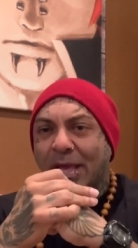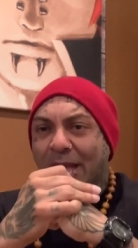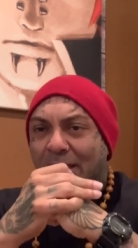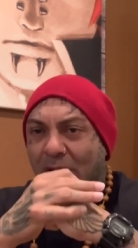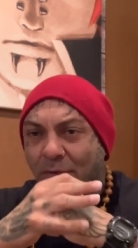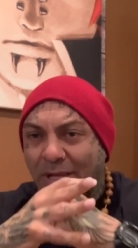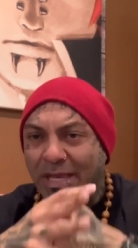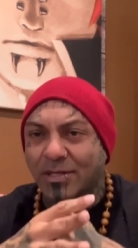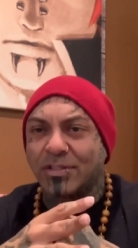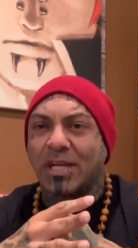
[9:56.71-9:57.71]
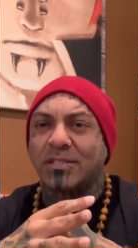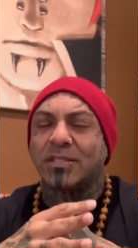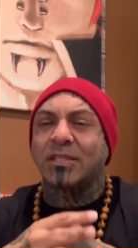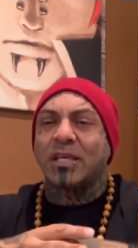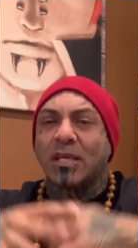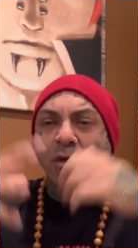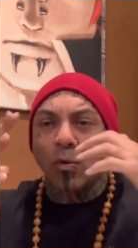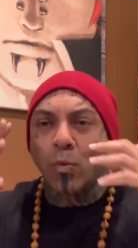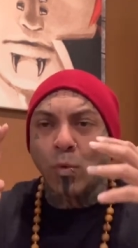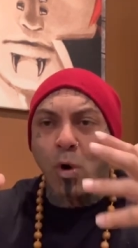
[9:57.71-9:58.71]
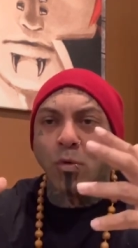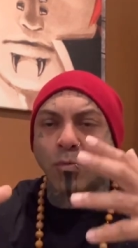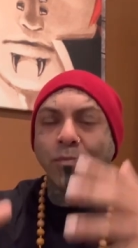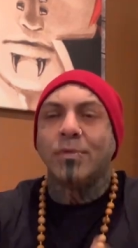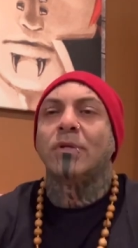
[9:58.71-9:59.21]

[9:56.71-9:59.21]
And now we energize this thing. Boom.